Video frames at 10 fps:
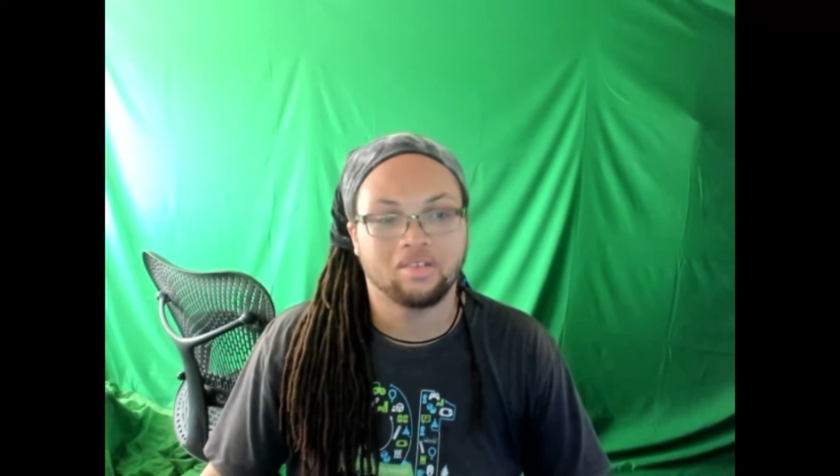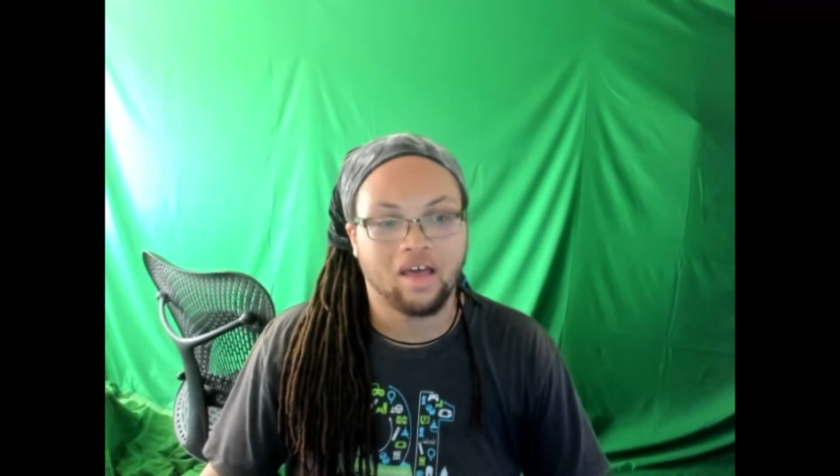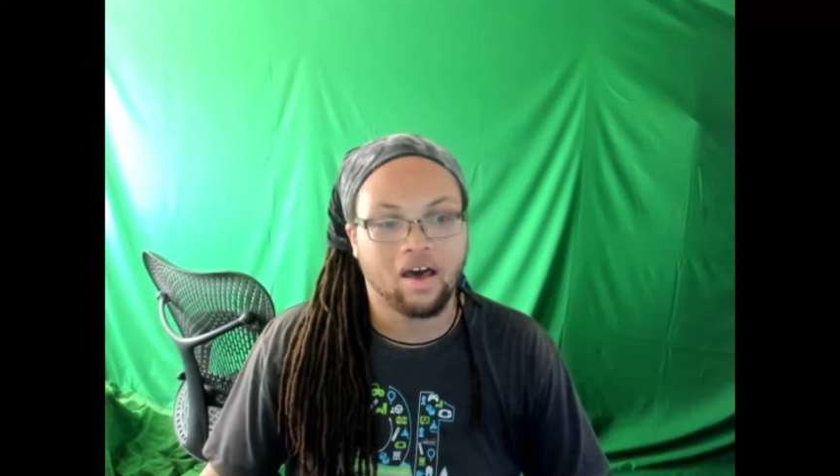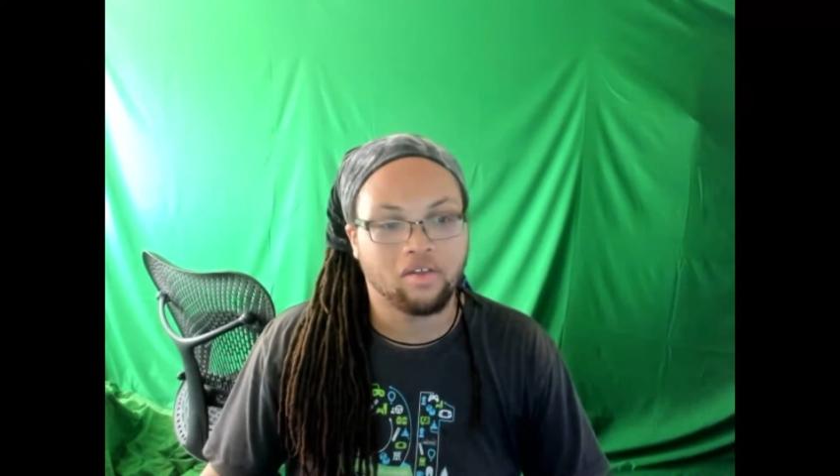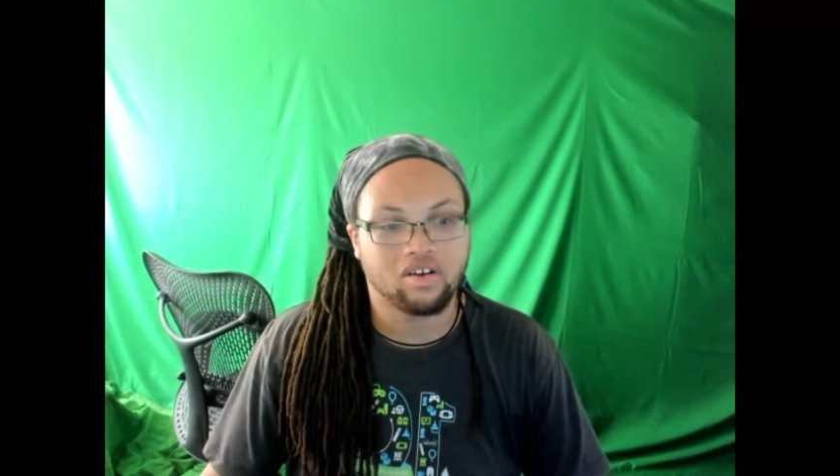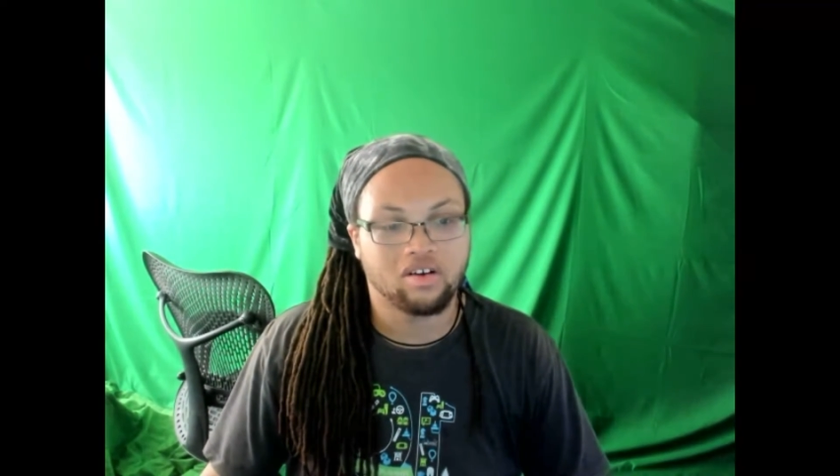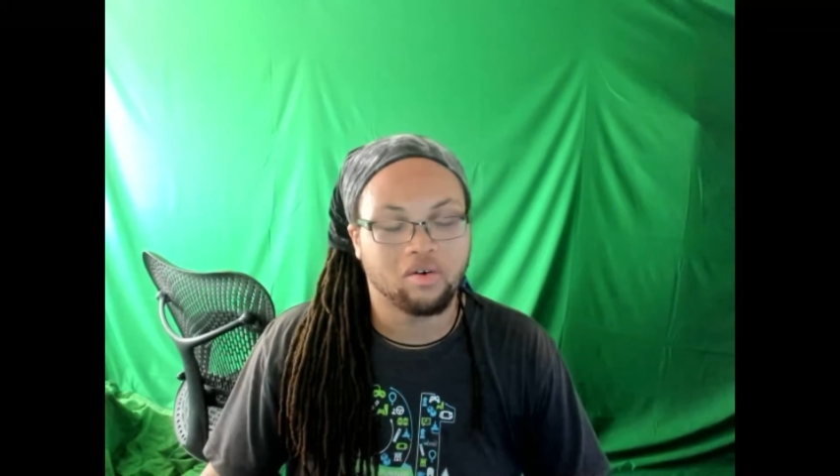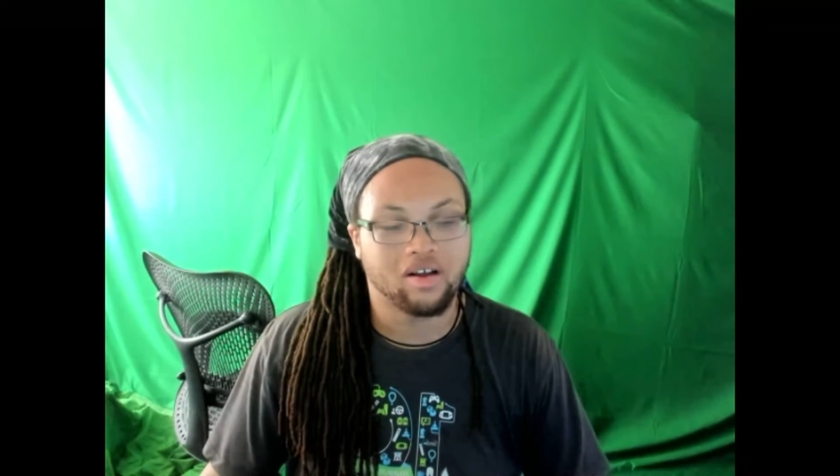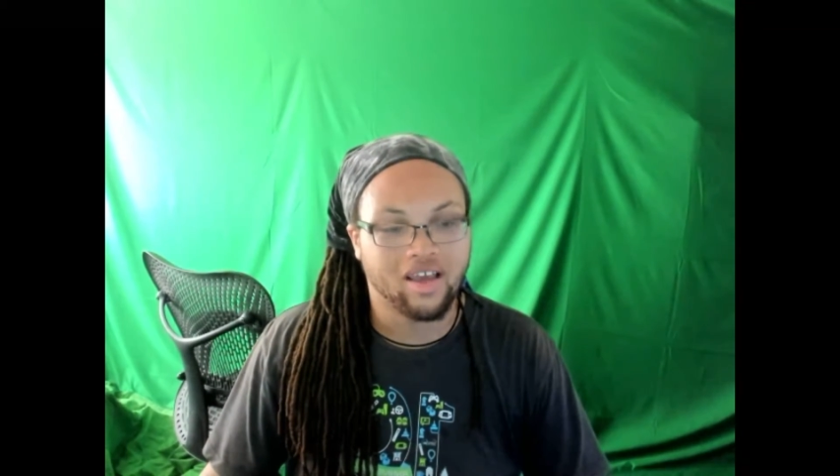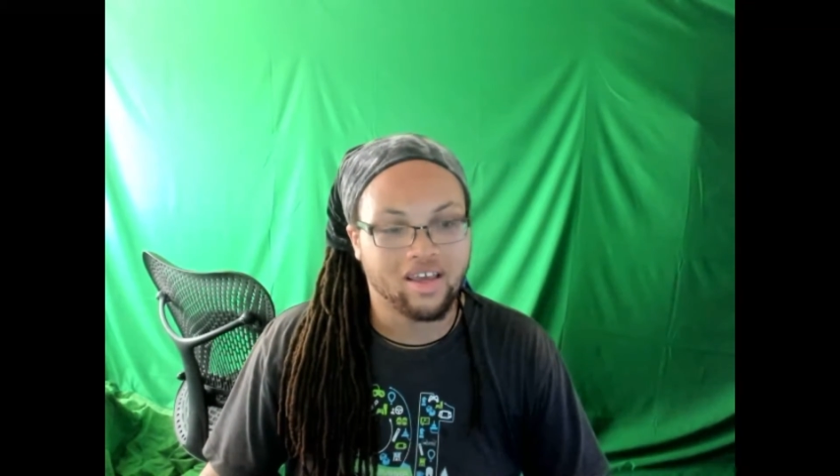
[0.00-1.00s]
out there who
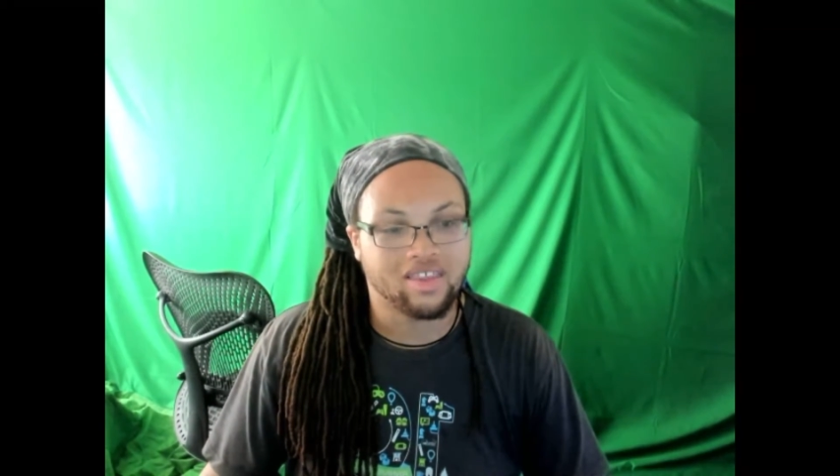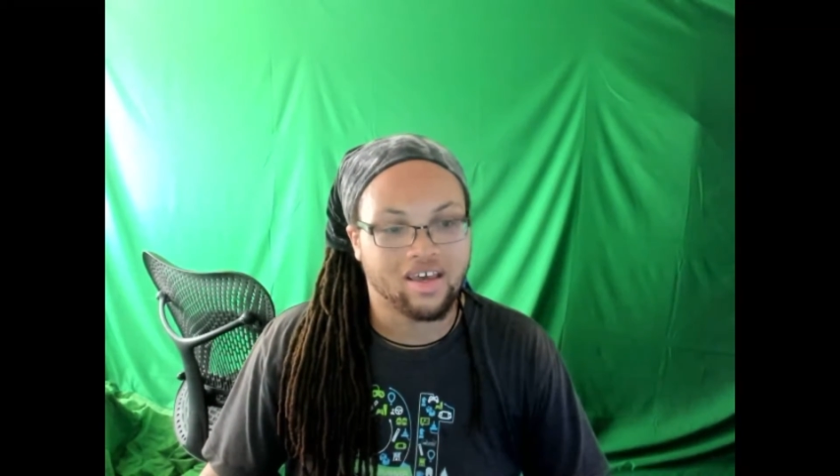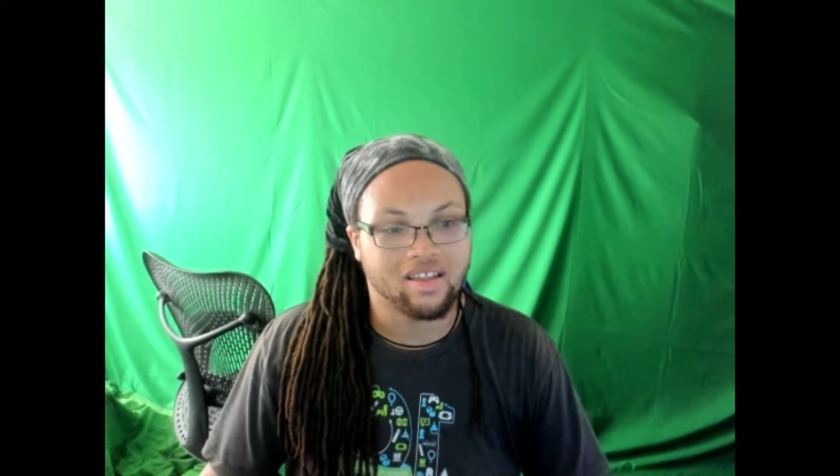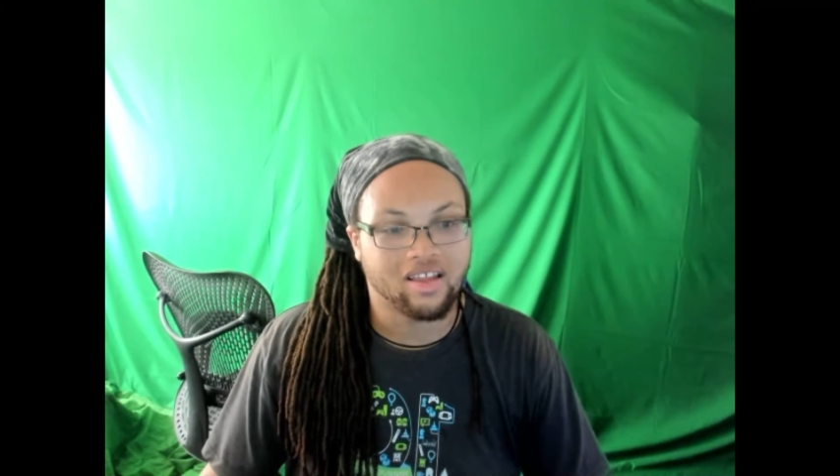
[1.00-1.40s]
are like that.